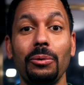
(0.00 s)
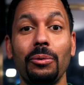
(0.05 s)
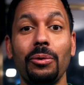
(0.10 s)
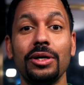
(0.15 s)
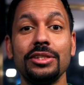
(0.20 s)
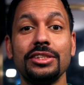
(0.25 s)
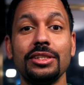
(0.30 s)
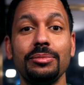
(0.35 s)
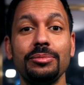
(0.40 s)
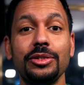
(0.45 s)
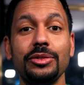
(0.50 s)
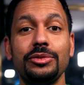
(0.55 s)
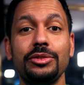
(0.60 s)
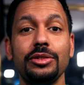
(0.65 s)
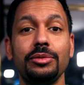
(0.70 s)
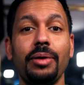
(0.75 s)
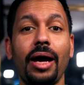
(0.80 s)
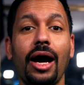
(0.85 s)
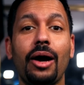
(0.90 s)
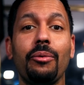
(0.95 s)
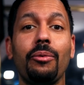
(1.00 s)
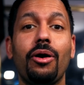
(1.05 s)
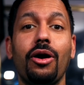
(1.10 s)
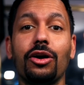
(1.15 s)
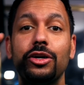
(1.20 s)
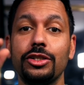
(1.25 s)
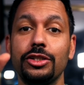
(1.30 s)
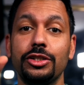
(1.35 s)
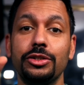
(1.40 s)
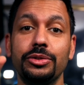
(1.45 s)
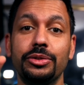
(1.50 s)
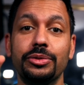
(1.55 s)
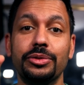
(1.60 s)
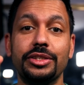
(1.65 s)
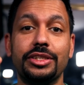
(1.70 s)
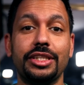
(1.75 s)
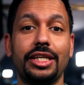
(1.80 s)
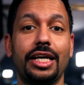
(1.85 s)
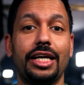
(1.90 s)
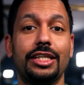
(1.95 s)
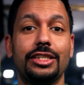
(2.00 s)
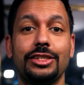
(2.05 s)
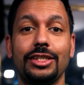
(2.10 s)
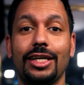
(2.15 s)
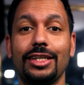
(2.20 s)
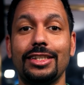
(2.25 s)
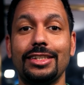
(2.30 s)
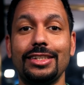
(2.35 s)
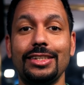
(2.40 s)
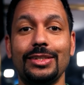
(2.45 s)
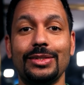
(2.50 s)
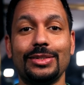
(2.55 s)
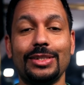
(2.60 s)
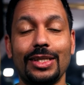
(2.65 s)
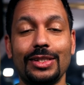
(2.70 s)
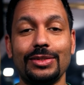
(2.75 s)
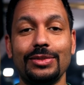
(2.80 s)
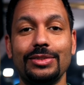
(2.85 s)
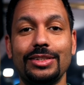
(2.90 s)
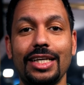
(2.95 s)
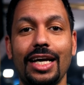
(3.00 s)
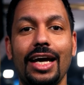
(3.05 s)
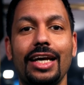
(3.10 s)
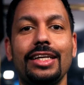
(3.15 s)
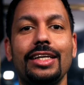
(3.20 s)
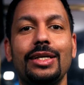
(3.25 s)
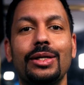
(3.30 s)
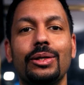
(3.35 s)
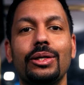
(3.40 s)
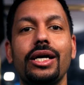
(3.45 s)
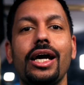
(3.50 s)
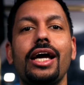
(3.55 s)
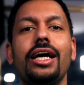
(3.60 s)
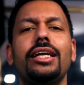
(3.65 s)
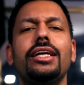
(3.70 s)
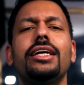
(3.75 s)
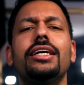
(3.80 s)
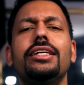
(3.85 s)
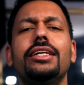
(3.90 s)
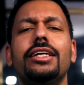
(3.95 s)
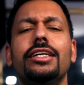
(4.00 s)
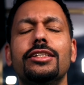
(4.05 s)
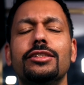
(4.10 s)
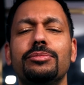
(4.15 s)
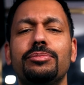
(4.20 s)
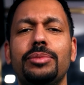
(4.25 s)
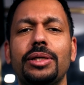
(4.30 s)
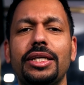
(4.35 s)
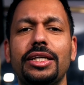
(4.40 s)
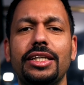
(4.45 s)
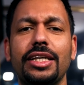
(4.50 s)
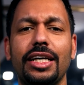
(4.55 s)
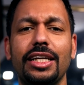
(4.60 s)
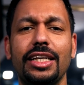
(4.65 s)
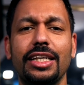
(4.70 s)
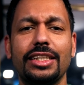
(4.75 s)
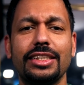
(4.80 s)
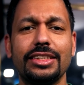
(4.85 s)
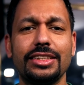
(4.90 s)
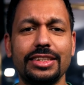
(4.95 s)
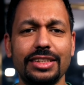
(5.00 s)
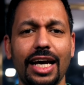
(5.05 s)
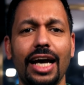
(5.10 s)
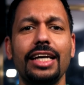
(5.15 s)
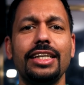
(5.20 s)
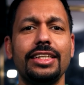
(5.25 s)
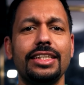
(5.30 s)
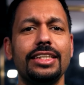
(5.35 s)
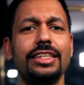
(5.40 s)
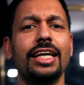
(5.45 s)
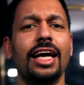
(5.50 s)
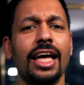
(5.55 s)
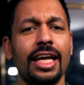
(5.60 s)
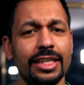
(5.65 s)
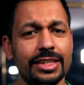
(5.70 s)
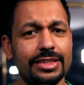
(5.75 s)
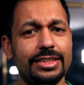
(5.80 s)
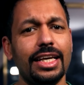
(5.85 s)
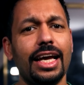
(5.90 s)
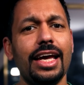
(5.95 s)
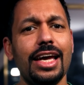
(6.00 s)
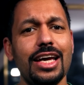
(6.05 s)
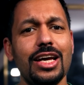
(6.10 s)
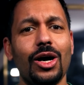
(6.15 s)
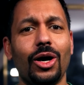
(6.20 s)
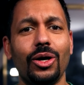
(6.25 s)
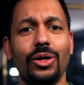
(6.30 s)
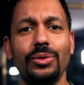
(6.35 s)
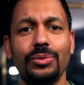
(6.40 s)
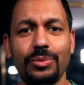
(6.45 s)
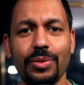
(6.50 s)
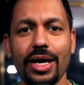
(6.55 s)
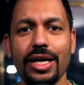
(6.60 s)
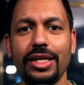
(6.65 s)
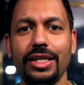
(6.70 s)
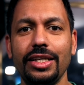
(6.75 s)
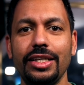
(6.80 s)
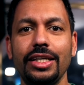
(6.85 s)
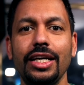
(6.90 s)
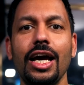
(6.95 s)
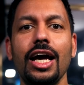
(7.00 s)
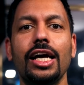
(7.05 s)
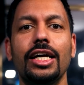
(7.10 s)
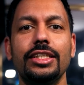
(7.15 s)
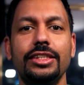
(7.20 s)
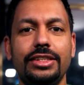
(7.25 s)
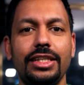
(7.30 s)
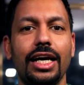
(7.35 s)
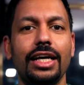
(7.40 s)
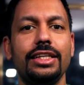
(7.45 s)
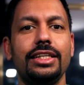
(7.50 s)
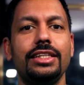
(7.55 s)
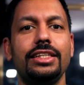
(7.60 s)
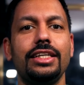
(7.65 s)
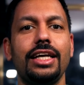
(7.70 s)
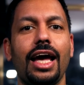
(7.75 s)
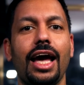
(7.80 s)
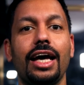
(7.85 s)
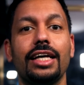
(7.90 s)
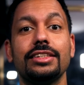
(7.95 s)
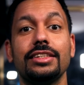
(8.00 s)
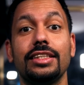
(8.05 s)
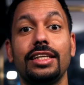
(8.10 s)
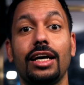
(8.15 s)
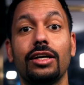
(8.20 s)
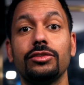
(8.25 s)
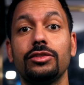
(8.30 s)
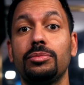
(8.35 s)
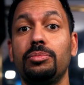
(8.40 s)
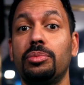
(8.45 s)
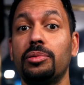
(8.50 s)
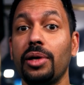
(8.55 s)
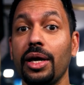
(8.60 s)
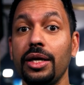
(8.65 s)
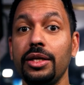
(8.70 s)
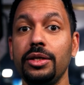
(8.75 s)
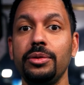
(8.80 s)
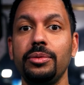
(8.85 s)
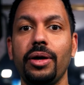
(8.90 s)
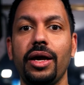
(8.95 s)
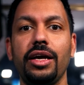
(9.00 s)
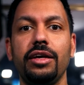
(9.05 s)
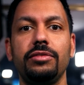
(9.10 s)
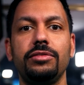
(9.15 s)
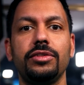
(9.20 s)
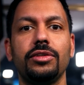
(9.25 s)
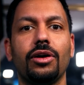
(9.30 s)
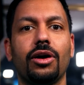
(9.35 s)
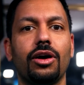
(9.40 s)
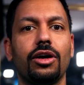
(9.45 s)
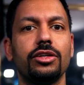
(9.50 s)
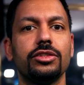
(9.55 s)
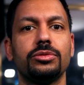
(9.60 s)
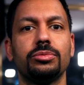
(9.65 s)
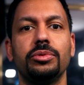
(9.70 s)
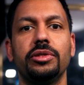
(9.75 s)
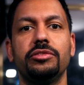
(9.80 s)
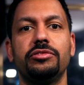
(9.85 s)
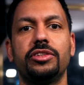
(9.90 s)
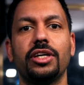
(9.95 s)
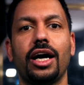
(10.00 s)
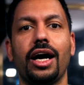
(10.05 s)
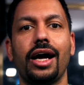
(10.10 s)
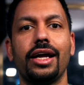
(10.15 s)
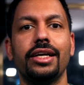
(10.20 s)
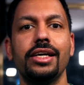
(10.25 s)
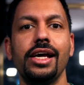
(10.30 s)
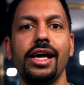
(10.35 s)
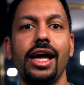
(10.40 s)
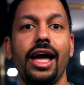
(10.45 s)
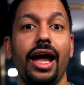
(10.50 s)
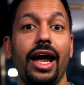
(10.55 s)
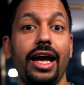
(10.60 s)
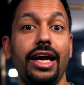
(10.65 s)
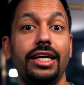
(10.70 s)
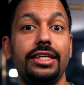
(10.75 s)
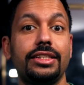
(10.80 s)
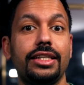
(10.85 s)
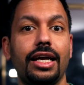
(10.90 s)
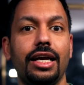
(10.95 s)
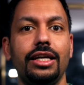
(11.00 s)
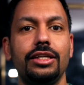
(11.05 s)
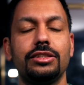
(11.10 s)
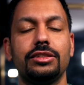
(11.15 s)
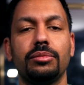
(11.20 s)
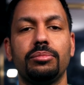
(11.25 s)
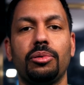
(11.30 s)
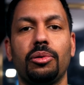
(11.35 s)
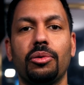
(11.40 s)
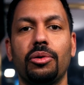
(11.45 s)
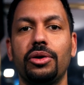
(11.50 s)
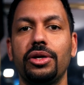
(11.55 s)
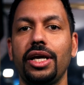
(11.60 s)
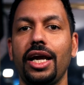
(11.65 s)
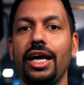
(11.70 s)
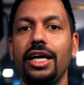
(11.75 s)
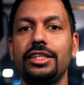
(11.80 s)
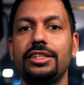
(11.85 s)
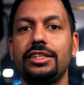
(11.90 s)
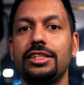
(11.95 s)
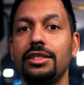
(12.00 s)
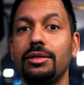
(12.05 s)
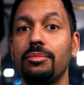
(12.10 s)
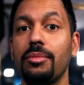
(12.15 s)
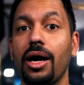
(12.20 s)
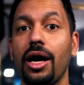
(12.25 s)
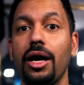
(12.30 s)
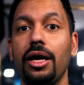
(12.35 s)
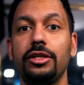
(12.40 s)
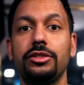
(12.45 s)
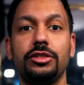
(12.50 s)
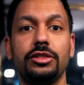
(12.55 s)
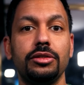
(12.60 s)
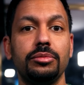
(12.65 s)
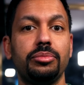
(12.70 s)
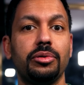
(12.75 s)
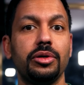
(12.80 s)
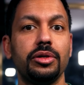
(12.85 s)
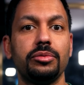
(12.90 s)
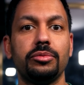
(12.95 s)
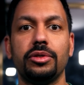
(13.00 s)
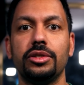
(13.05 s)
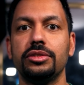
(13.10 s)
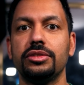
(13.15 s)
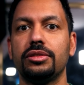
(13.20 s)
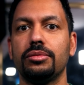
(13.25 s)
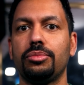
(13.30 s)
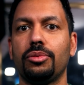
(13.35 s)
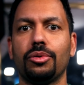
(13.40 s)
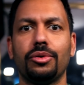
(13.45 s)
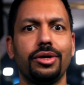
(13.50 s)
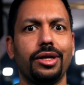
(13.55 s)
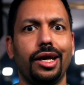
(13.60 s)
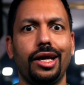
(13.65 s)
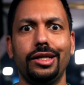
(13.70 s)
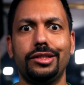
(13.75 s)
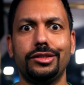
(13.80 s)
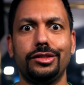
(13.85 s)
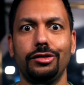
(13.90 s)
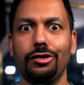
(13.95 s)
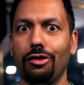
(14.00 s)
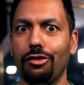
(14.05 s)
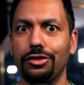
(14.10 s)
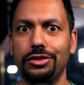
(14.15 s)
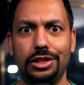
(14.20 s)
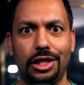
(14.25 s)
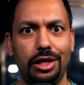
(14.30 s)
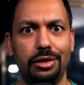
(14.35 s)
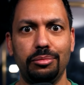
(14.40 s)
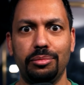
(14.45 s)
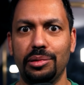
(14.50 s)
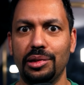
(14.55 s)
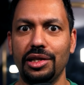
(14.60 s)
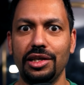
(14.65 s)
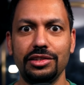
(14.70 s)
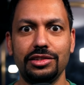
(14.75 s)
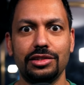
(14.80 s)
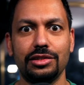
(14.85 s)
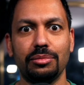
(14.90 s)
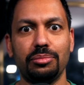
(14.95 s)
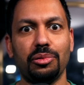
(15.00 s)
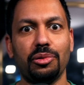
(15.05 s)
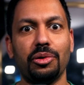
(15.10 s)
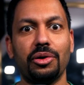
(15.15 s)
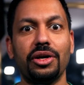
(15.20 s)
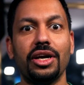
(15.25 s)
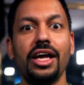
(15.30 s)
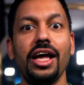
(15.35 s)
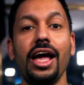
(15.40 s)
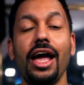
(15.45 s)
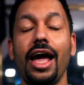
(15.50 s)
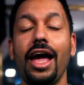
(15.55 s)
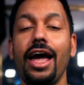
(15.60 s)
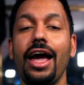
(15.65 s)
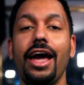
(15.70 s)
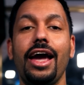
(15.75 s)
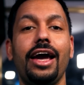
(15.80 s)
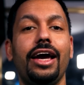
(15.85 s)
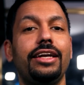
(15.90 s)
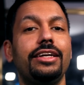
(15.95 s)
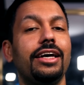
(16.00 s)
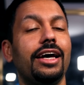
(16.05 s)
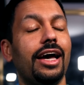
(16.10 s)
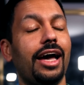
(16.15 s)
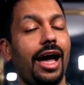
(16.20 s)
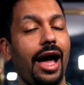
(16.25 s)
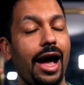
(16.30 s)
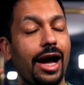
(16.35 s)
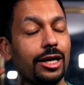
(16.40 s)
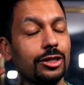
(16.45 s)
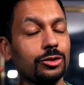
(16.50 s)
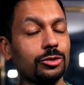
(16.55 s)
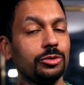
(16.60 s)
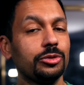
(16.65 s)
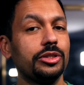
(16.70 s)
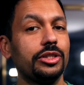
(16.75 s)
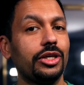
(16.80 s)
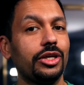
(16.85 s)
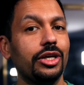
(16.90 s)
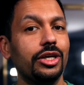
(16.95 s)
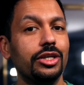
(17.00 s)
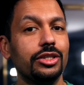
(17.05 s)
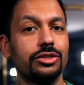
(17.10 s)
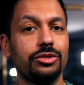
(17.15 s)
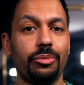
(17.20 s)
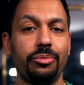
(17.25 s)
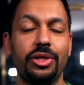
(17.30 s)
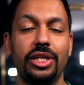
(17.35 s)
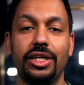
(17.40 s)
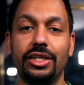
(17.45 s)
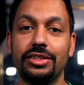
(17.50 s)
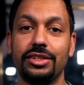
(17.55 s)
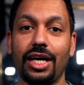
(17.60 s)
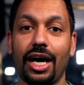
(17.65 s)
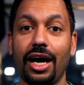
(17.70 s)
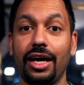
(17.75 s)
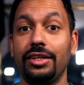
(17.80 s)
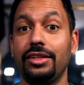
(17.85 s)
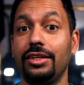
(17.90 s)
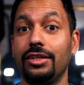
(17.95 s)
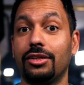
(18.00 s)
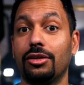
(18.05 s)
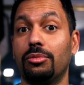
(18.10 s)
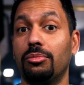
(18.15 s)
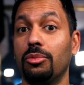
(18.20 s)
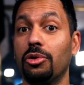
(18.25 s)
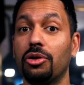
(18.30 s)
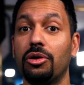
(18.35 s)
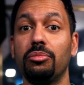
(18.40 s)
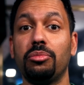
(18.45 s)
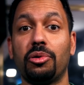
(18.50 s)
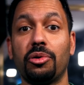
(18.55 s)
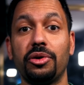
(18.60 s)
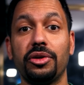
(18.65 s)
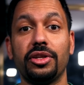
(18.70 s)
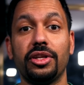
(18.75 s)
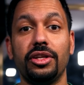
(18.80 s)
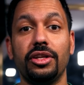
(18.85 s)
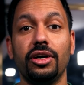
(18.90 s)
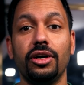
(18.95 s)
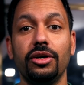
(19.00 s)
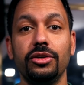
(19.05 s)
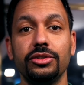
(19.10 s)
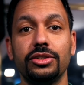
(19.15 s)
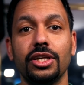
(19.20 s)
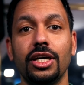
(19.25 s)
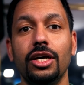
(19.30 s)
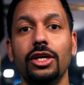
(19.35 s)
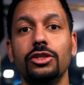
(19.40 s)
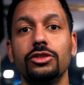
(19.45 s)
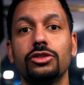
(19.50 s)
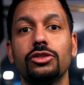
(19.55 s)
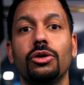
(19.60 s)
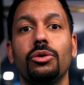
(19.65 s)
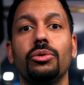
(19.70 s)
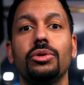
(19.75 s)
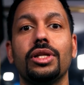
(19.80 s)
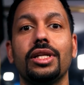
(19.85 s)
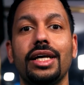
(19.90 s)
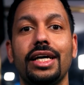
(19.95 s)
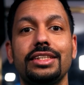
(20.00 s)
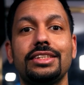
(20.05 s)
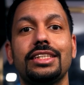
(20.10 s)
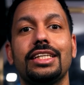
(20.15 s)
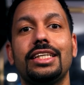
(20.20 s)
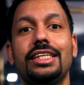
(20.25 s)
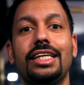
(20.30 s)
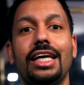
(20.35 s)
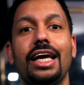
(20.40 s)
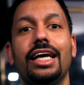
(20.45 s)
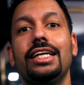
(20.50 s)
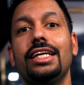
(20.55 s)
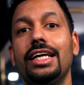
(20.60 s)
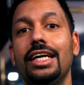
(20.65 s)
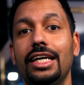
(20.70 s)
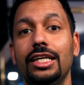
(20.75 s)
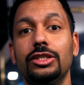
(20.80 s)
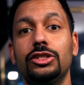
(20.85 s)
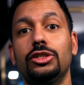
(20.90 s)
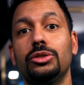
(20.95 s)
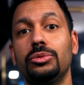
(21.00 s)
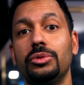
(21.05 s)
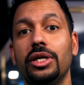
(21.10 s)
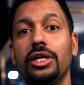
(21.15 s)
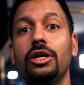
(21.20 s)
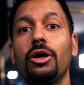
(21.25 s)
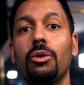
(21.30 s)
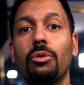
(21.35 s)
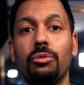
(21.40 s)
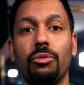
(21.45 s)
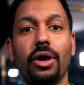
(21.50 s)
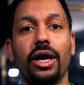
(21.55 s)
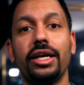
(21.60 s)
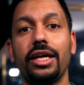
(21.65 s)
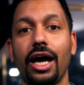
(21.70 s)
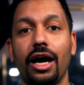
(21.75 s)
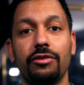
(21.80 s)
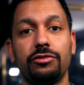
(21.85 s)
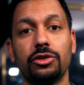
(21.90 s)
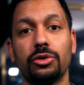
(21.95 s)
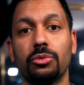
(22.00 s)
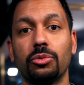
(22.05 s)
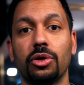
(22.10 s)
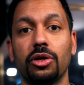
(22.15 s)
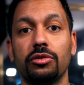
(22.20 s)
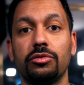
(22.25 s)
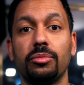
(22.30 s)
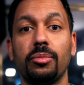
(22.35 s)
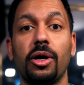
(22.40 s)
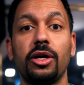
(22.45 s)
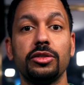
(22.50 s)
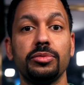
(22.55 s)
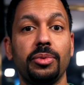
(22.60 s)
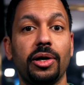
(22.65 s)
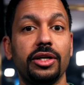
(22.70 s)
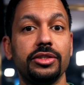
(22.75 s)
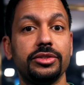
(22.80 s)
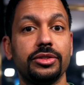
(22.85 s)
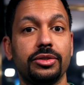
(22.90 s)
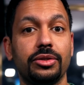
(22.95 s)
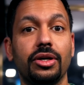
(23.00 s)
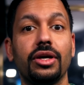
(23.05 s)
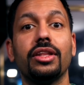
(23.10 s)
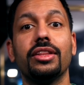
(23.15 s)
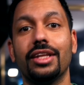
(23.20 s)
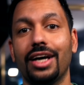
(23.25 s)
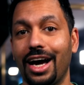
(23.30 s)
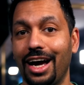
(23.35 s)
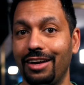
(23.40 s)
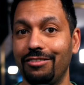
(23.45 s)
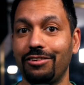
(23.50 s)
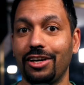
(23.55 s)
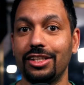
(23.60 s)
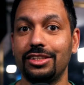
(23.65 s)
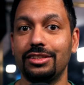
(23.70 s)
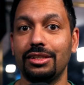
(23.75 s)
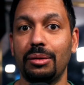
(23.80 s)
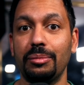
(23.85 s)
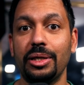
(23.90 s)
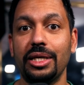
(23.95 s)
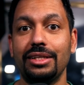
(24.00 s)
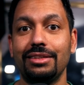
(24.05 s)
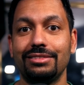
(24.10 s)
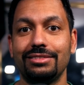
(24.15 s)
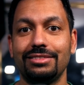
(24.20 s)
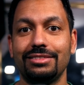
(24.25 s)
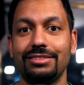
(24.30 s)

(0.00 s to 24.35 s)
What's up, YouTube? How are you doing today? Chana D, your Techno Dad here, and it has been an exciting day already. Denon has announced brand new AVRs. We've got 8K support, HDMI 2.1 support, HDR 10 plus support, and actually some things I think are more important than those. So let's get into it right after a word from our sponsor, the Hi Fi Summit.